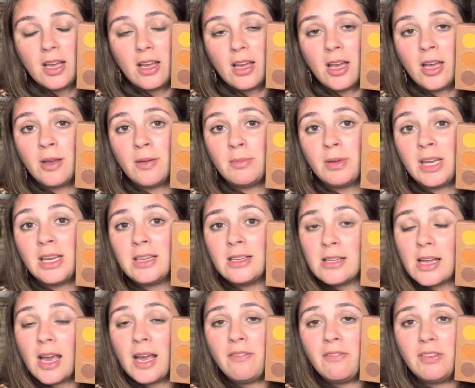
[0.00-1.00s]
And
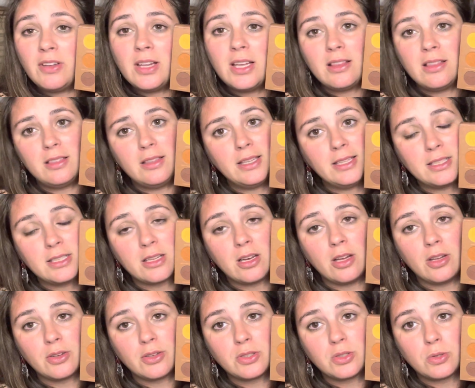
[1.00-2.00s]
I feel like this
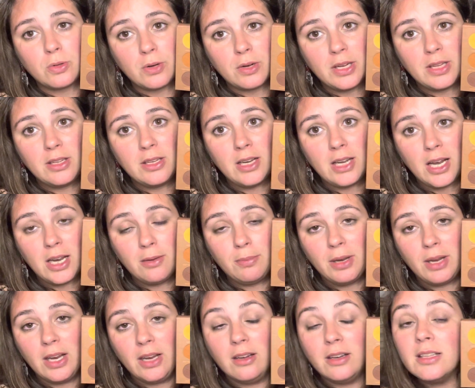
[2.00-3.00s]
color story, the
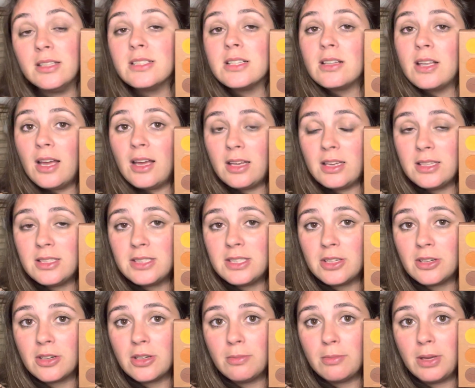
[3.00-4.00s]
9-pan, is a lot
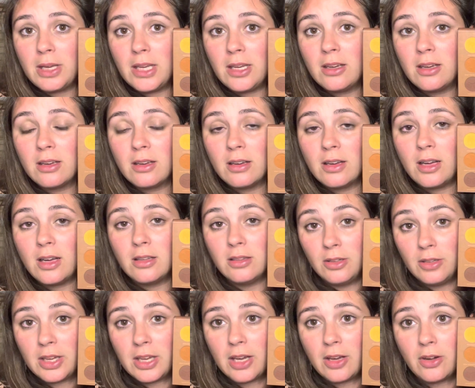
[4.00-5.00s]
easier to make a
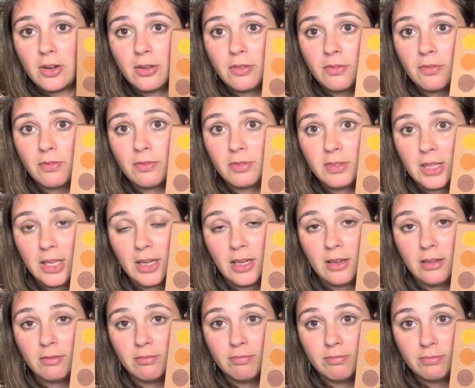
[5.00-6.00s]
look out of
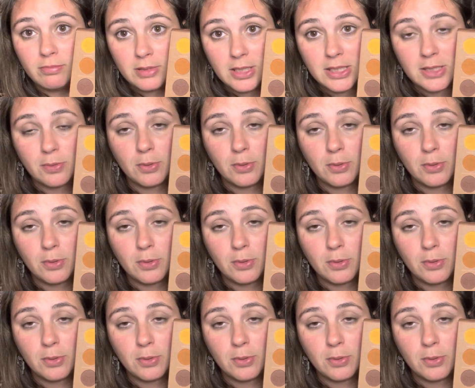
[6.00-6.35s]
than this